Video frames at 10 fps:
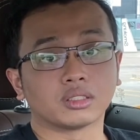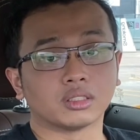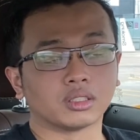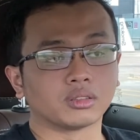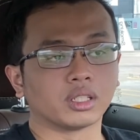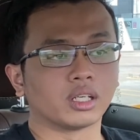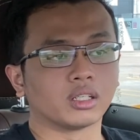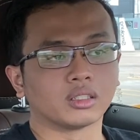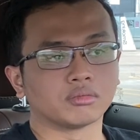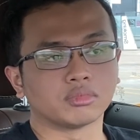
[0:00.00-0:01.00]
you know,
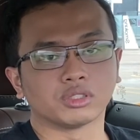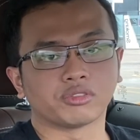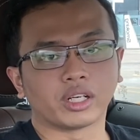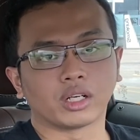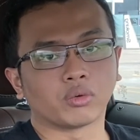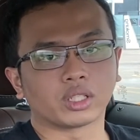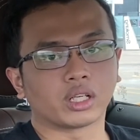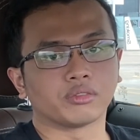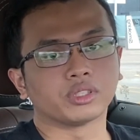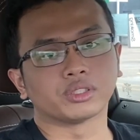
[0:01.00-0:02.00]
and you'll find out what
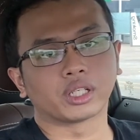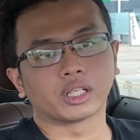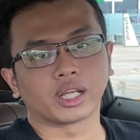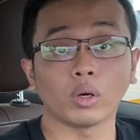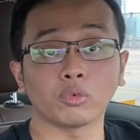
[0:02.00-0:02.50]
kind of deal you're gonna get.